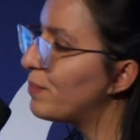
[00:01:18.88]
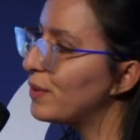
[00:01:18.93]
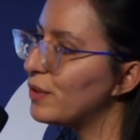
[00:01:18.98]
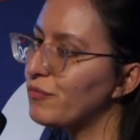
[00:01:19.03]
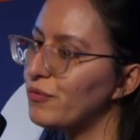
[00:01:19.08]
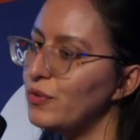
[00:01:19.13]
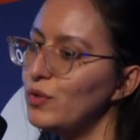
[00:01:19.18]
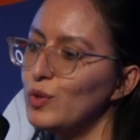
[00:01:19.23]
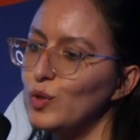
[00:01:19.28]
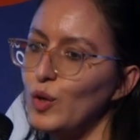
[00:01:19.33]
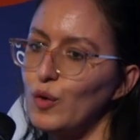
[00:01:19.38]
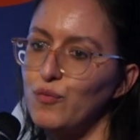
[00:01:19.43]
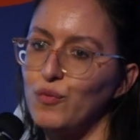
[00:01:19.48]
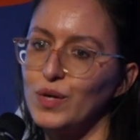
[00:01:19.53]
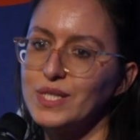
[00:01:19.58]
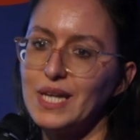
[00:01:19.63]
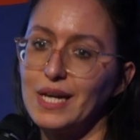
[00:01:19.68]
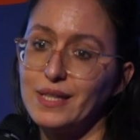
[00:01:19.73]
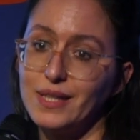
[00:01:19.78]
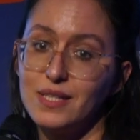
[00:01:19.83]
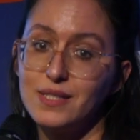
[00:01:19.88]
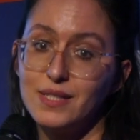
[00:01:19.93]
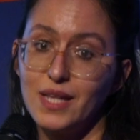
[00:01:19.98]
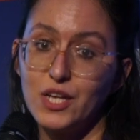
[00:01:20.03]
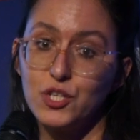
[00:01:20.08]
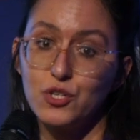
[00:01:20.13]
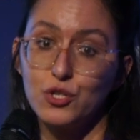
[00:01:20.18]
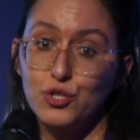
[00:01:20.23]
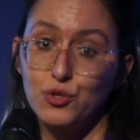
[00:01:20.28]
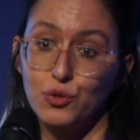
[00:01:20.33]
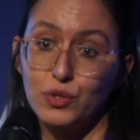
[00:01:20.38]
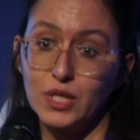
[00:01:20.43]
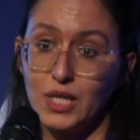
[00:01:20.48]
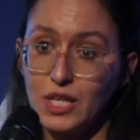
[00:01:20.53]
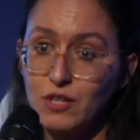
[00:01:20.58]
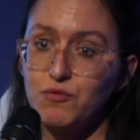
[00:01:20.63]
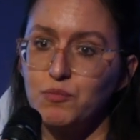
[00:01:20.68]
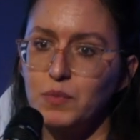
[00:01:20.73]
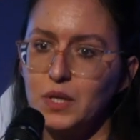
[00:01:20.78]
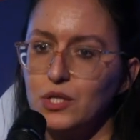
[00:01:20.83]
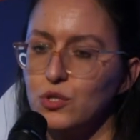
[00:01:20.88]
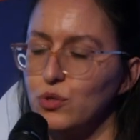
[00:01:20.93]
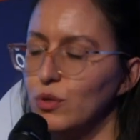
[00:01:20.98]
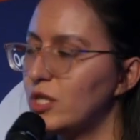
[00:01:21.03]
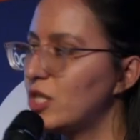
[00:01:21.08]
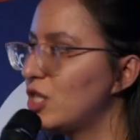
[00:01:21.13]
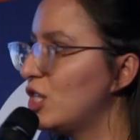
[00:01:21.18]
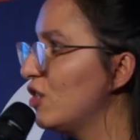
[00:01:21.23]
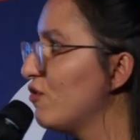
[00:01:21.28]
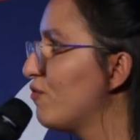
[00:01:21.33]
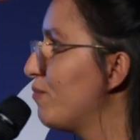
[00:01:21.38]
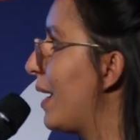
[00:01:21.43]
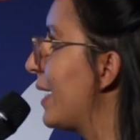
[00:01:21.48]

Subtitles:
view of what attestation should give me to achieve my